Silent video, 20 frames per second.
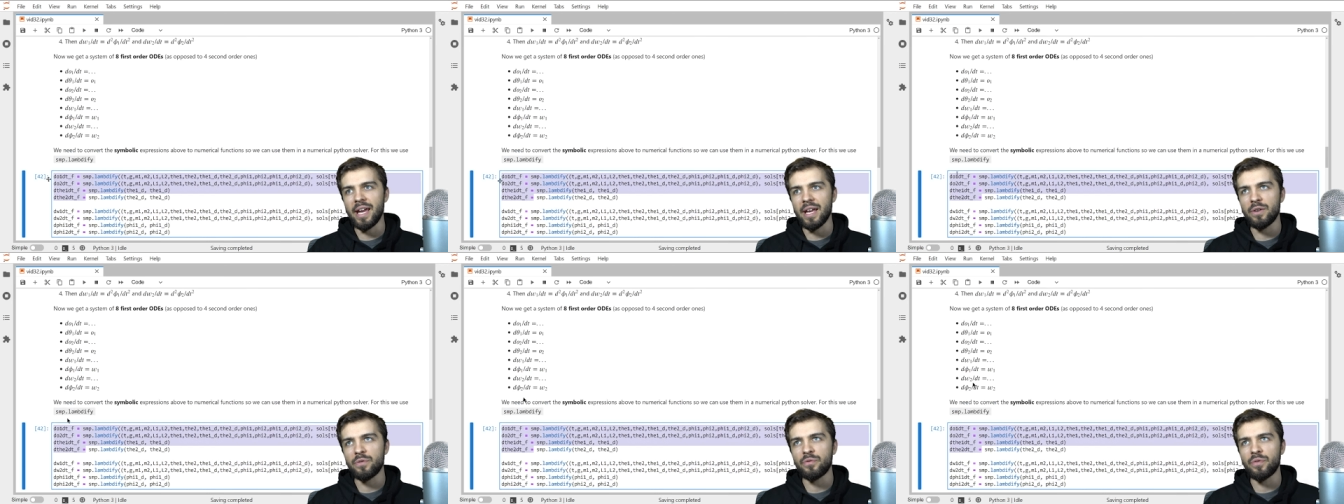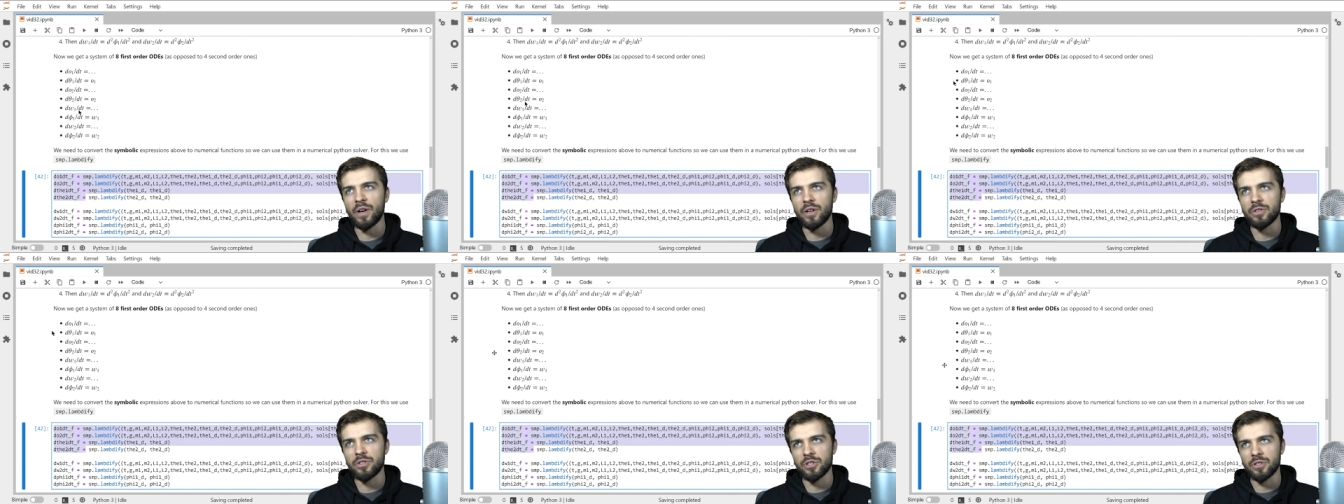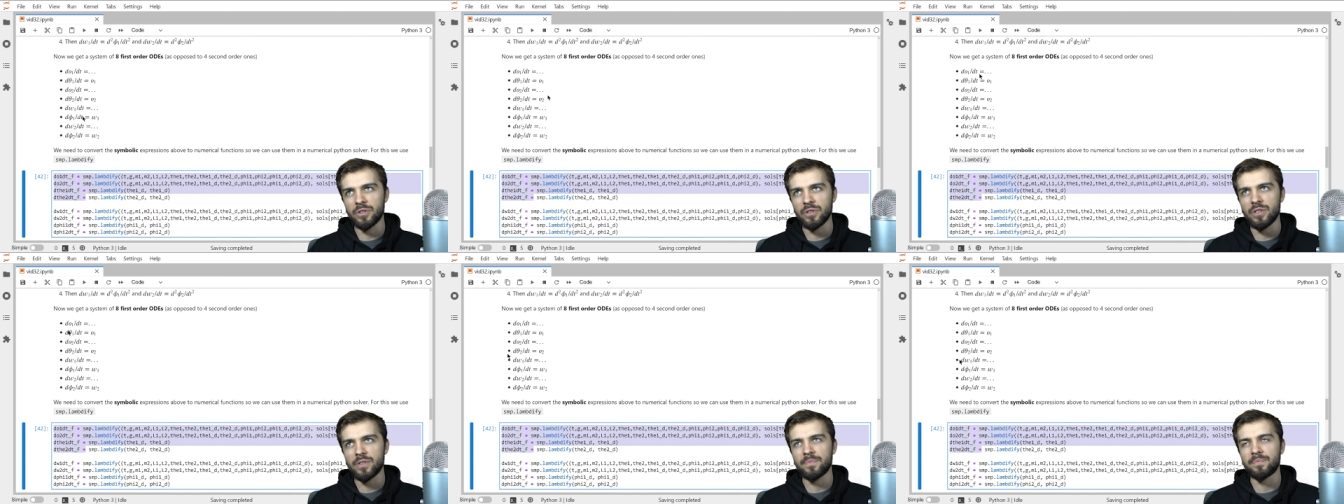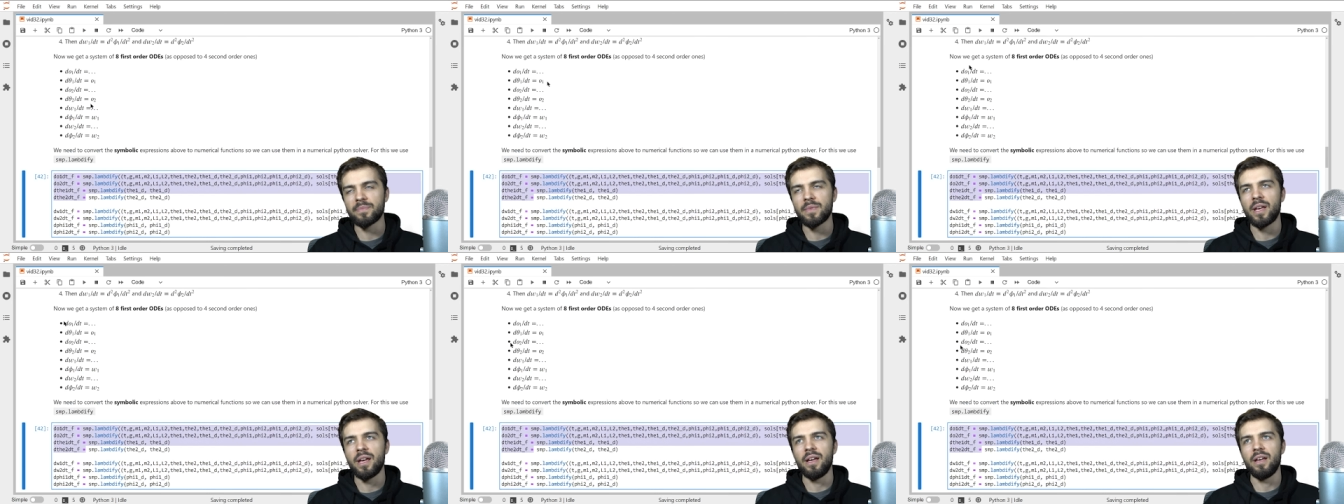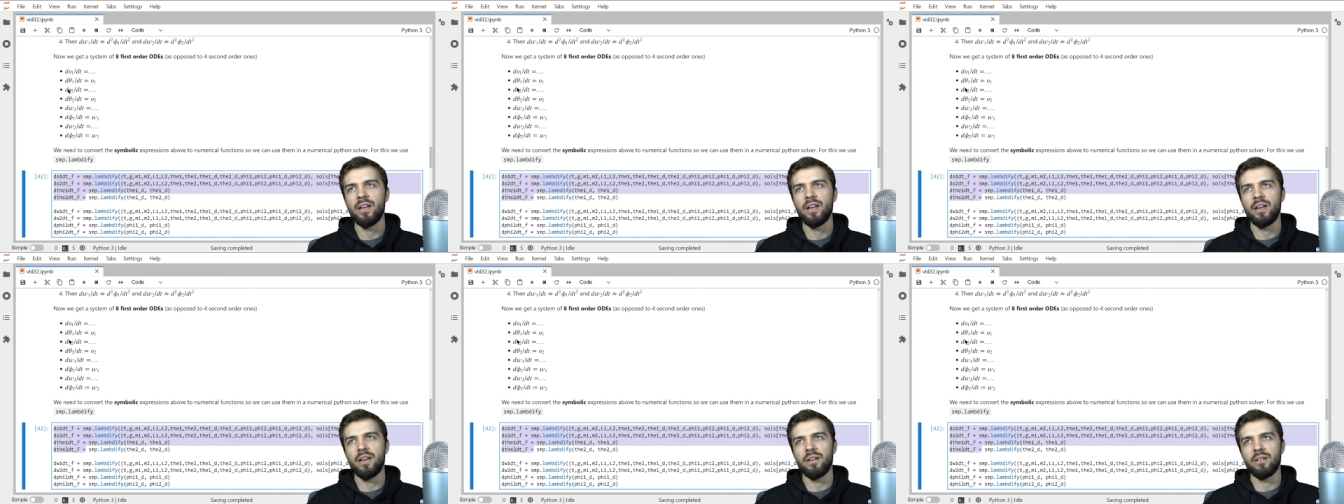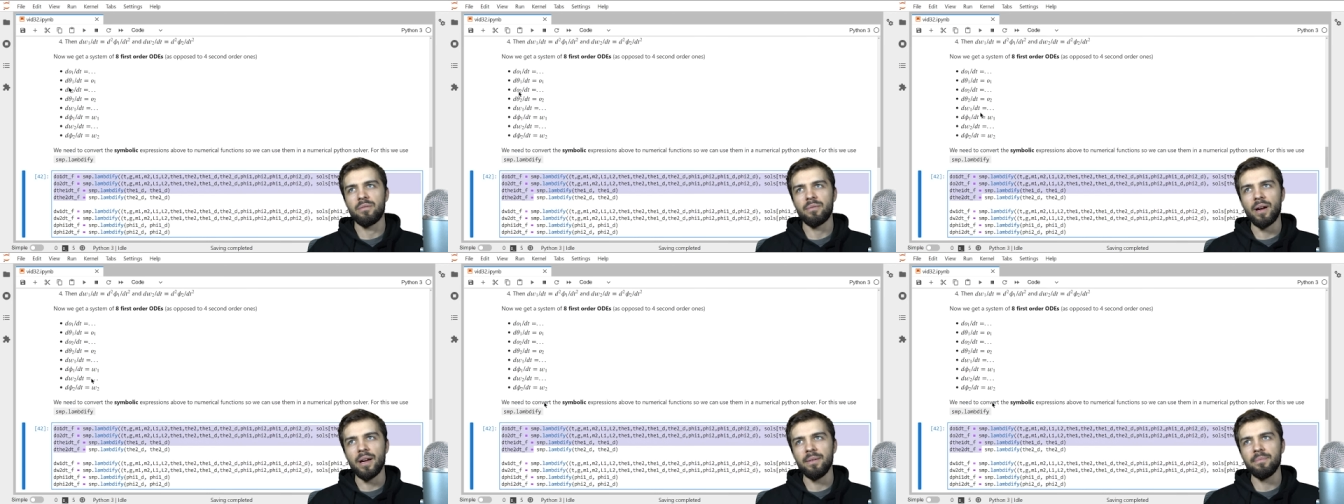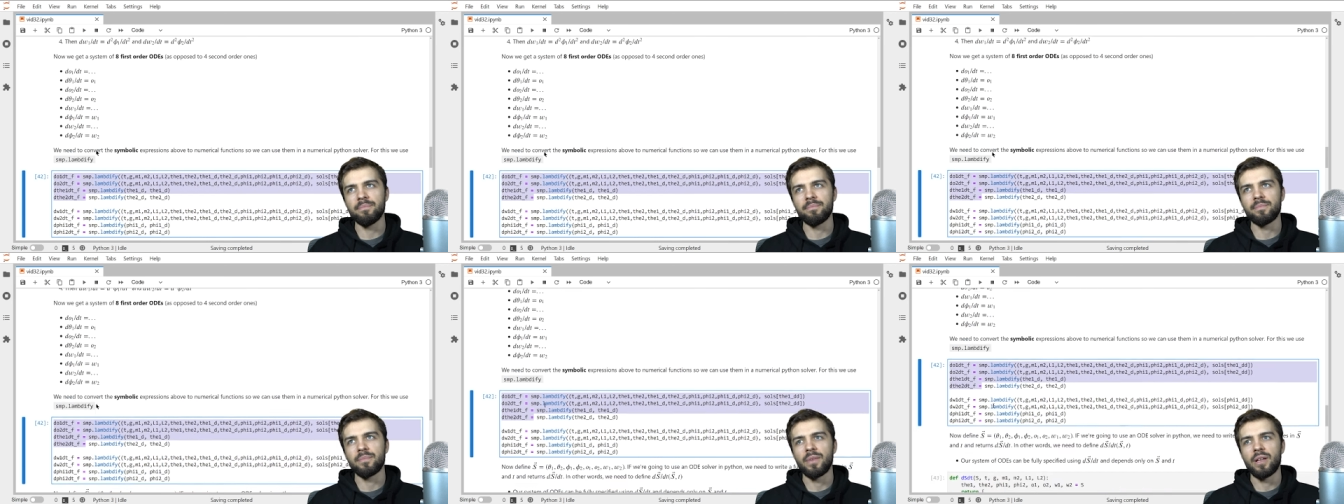eight functions,
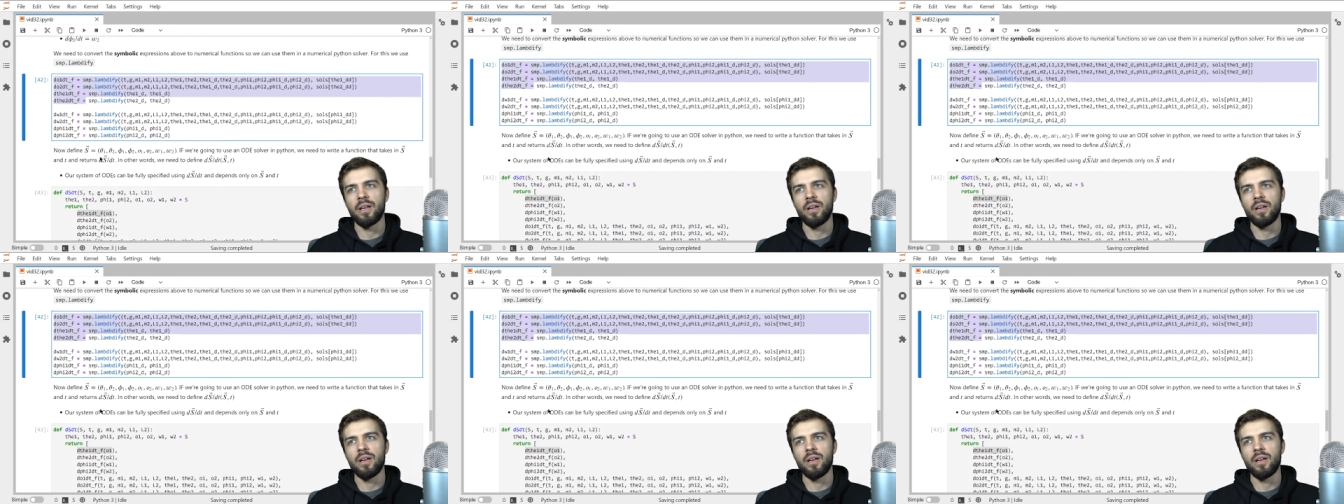right?